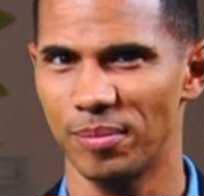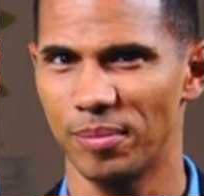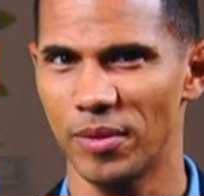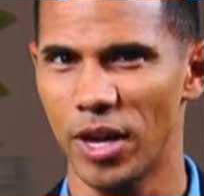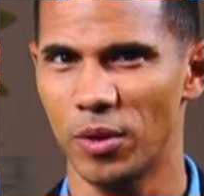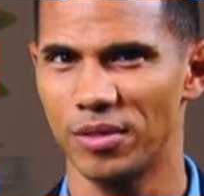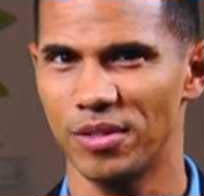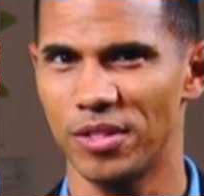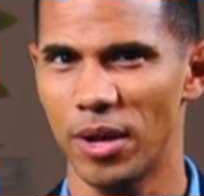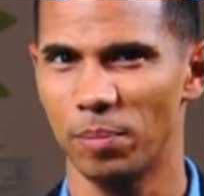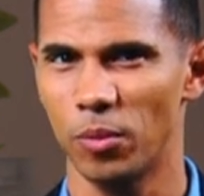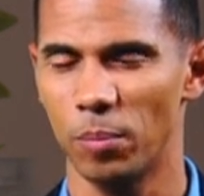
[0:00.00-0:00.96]
They are
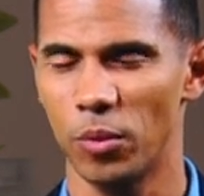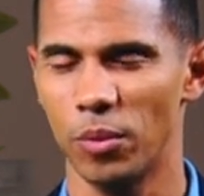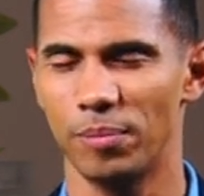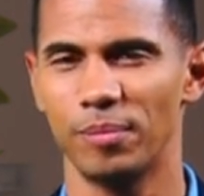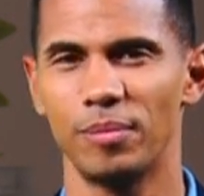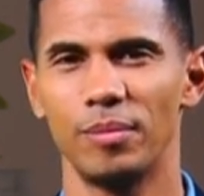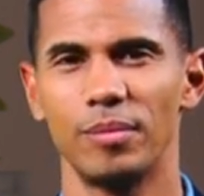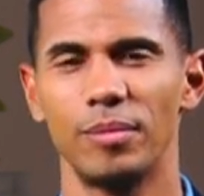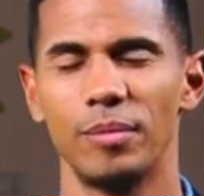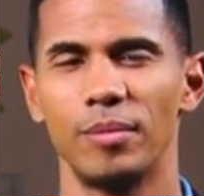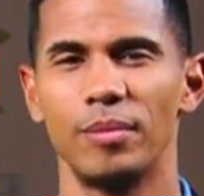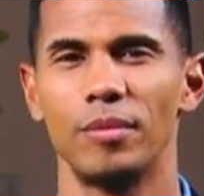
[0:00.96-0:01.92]
inseparable.
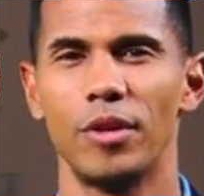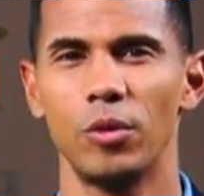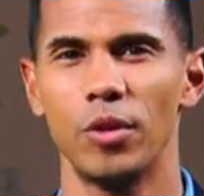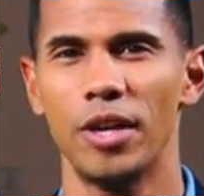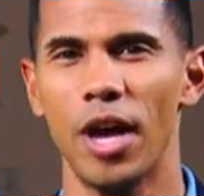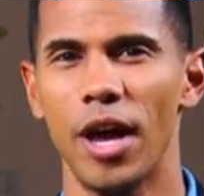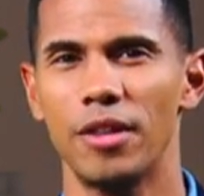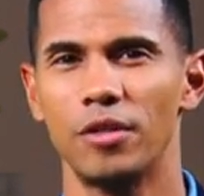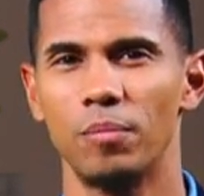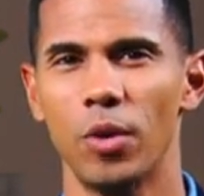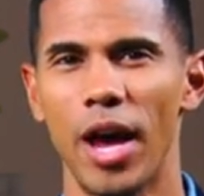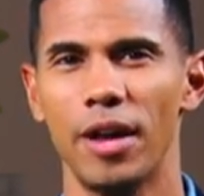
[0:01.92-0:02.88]
Theory guides
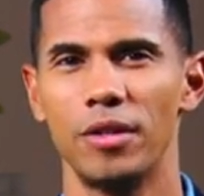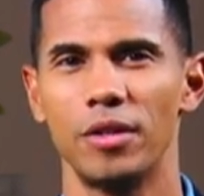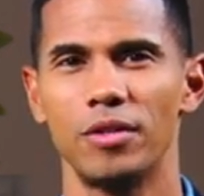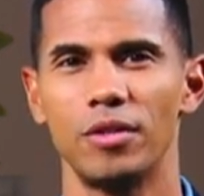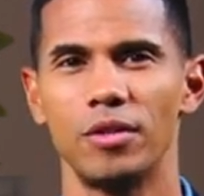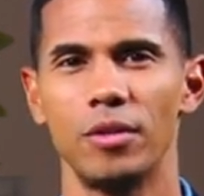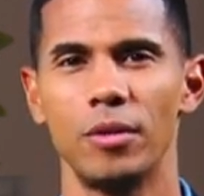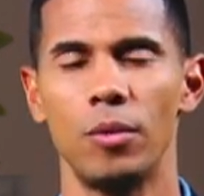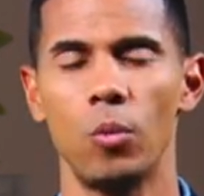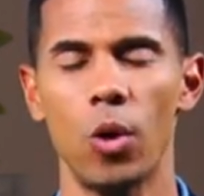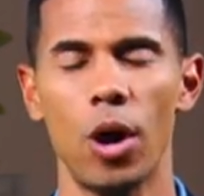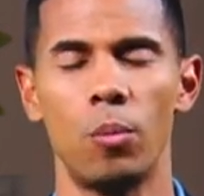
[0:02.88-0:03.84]
practice,
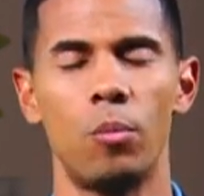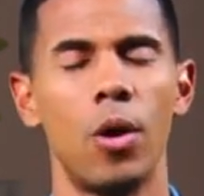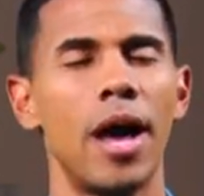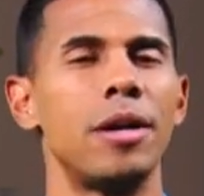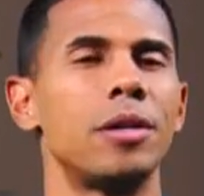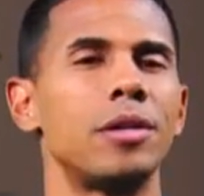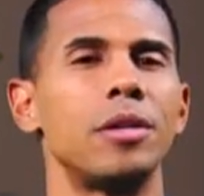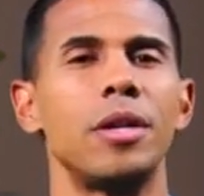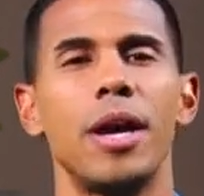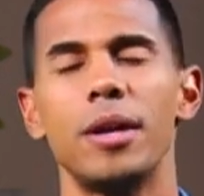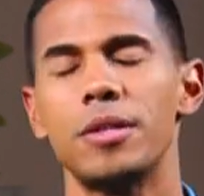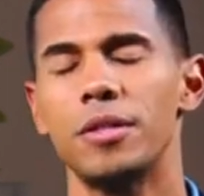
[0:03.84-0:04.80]
while practice
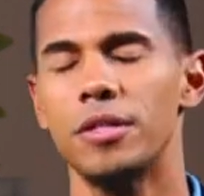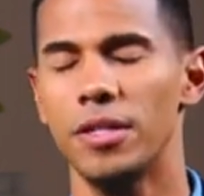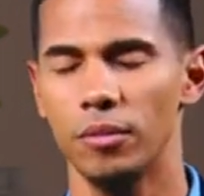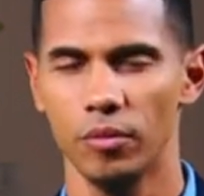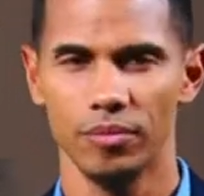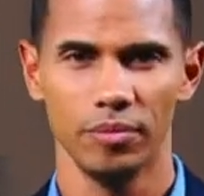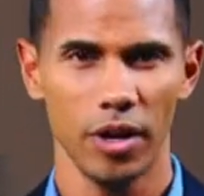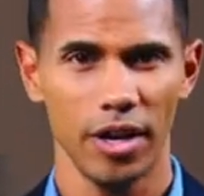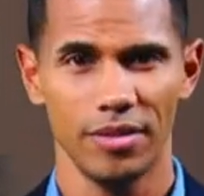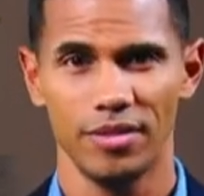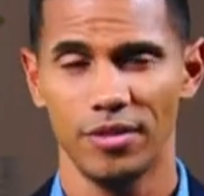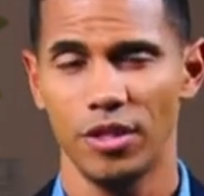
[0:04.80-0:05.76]
tests and
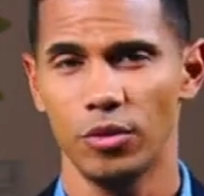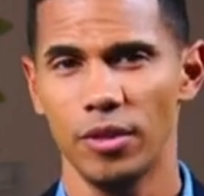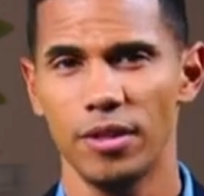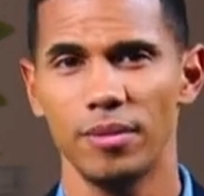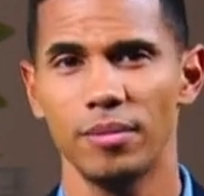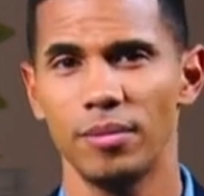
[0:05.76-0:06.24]
refines theory.